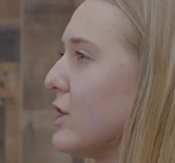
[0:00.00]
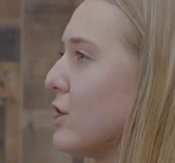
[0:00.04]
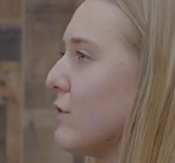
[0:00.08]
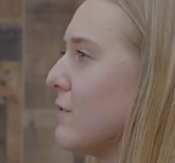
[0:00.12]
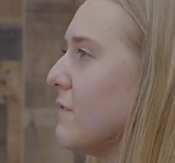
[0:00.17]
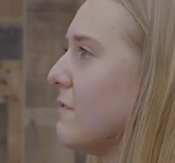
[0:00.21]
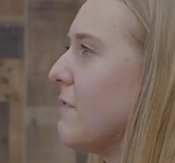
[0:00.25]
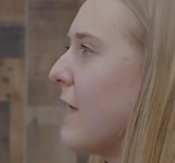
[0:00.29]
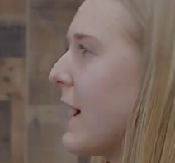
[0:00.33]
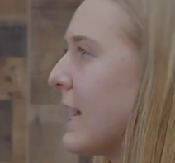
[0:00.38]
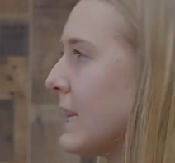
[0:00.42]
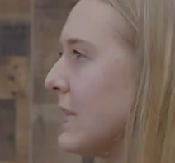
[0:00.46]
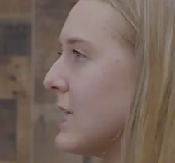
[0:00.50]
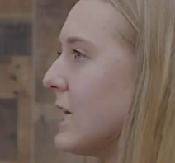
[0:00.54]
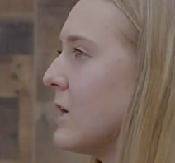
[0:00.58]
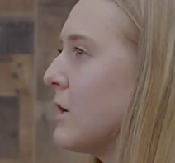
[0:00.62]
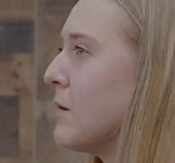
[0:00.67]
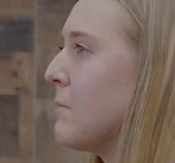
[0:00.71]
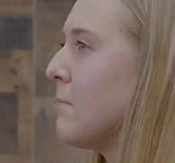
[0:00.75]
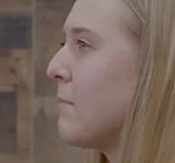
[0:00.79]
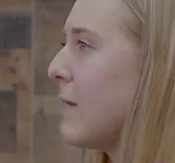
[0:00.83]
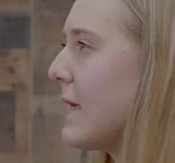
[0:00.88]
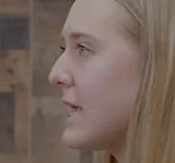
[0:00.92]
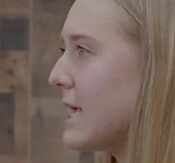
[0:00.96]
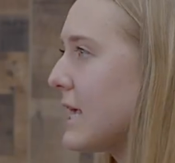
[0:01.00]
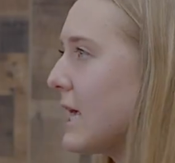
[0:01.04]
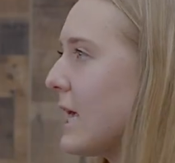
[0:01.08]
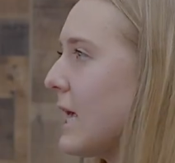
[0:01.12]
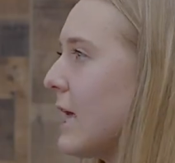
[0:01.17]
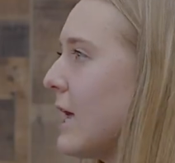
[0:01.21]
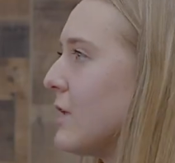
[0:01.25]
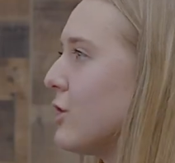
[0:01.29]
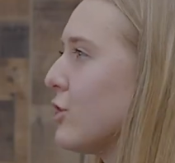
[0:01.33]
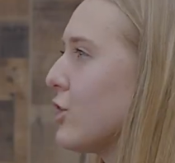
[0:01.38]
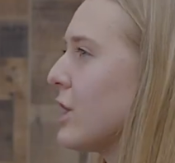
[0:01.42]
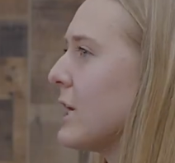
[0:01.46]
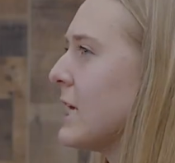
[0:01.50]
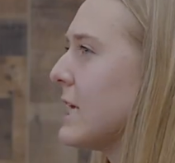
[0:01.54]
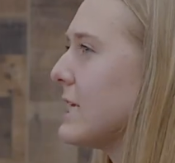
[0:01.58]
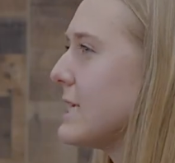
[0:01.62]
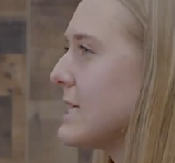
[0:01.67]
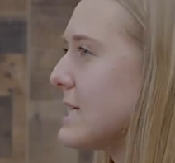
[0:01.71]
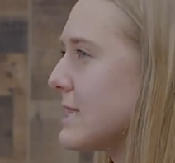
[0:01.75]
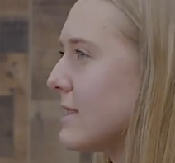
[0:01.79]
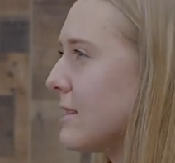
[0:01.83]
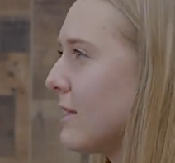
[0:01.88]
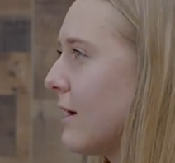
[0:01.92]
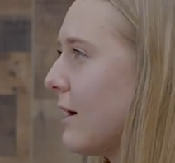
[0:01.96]
You're finally gonna make it and you're gonna
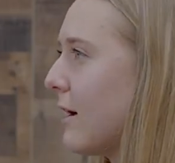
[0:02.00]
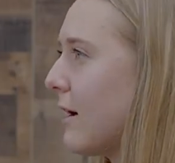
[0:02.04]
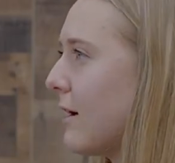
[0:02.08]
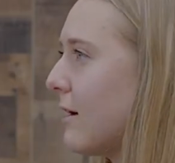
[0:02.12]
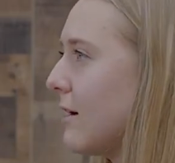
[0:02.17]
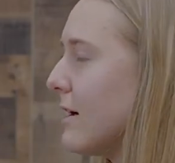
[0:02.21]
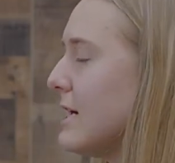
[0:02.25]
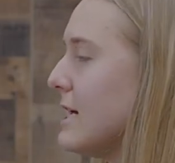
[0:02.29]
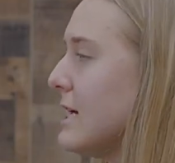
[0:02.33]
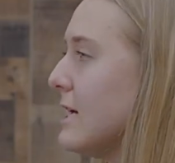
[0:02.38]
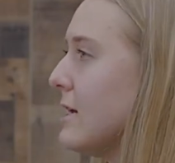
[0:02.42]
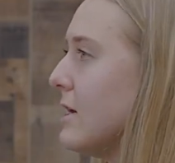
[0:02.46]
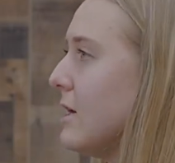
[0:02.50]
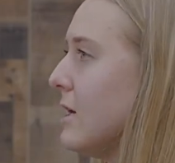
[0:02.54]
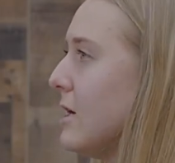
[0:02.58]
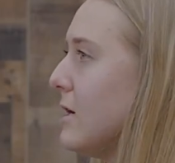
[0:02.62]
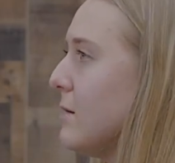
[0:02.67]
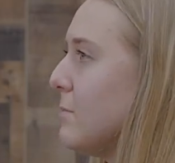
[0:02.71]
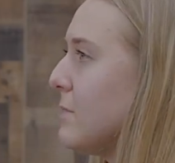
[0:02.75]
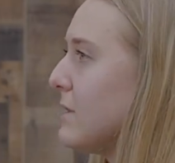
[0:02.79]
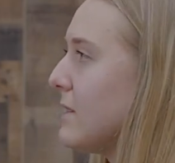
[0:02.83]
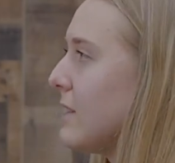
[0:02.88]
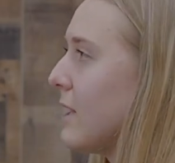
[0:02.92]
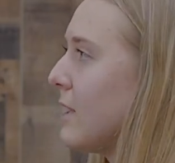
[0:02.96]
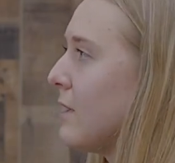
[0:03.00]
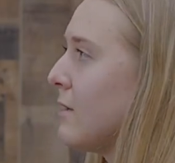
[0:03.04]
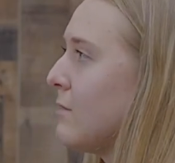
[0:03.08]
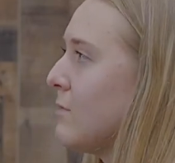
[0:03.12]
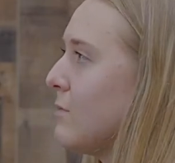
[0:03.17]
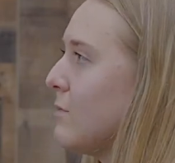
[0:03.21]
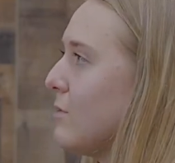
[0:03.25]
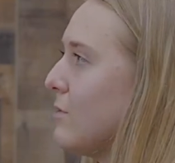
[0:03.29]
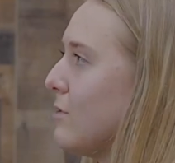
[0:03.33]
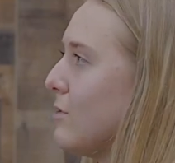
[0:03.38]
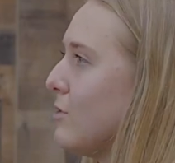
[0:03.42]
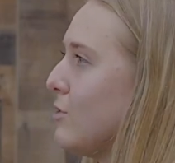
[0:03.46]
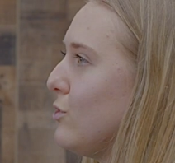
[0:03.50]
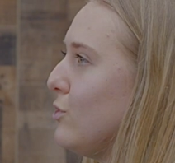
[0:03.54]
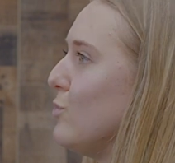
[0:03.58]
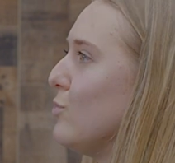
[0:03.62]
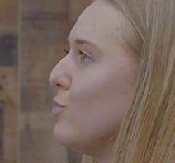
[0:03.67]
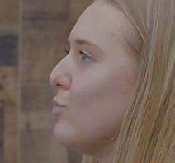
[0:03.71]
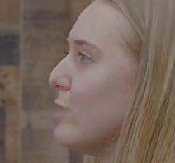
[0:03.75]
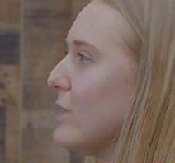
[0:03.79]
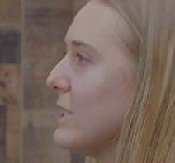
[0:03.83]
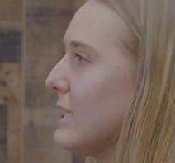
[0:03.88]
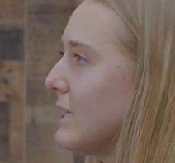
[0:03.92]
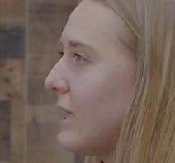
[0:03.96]
get there. But then you
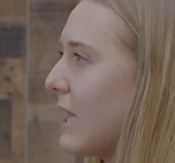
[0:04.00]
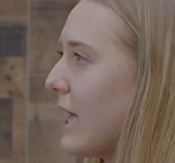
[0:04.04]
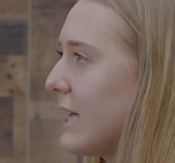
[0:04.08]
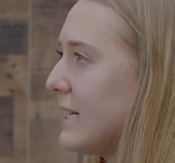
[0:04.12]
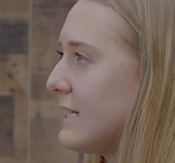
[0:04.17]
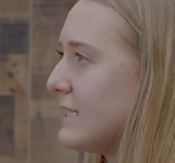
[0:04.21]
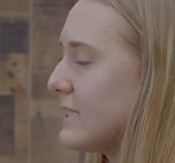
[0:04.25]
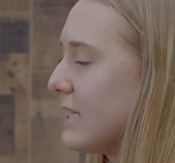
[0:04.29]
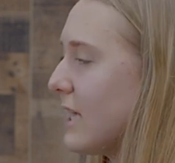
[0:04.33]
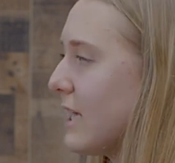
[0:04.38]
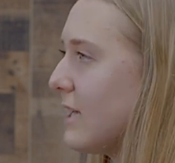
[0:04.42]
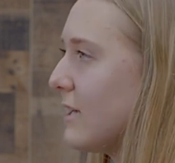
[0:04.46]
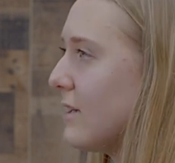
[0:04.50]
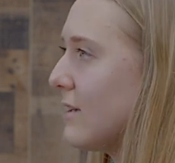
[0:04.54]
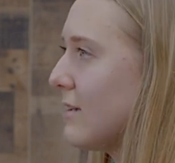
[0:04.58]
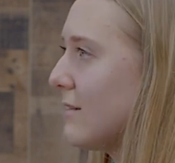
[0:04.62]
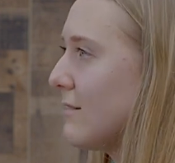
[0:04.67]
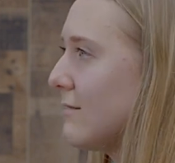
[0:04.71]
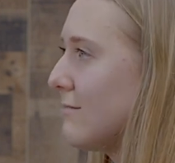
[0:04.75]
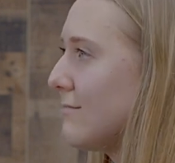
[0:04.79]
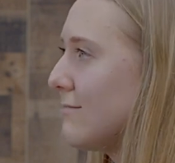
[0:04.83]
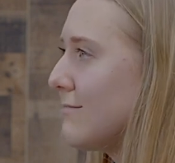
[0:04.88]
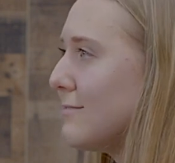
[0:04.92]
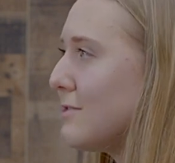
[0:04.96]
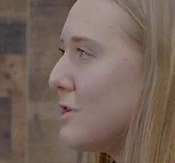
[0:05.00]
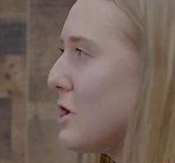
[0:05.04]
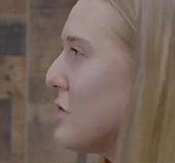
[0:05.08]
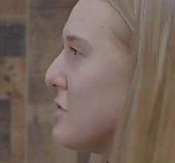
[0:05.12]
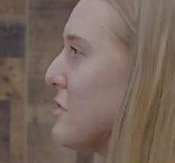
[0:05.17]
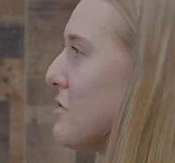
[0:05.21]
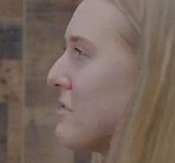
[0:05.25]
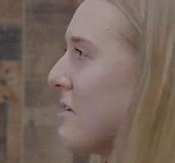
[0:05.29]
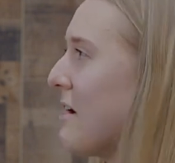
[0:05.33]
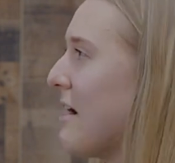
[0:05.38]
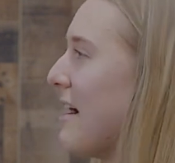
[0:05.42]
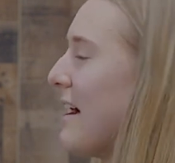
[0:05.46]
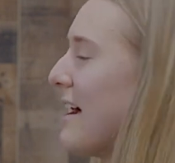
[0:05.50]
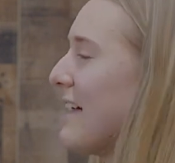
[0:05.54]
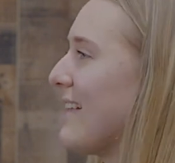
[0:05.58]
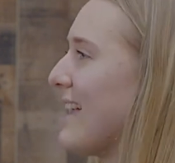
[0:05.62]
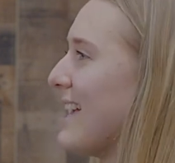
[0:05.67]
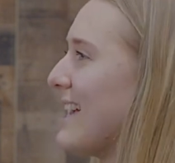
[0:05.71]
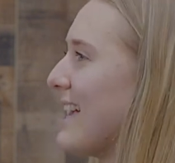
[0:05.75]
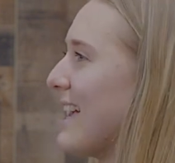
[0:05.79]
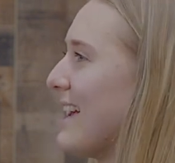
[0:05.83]
realize no, you're not.